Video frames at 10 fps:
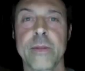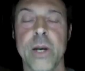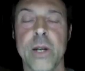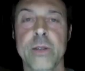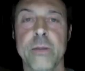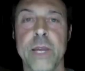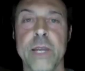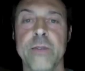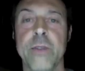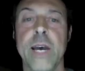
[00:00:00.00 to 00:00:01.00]
Awesome,
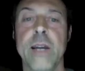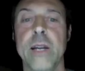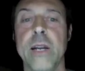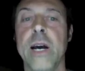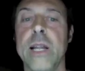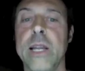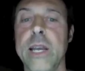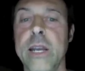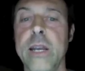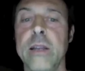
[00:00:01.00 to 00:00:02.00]
thanks for that. And Holly,
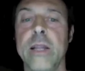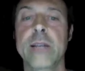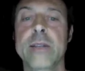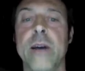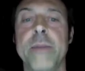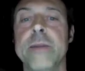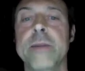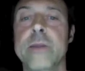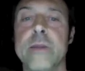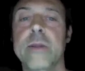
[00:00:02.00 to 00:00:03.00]
any last
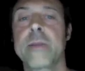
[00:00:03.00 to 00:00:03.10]
comments?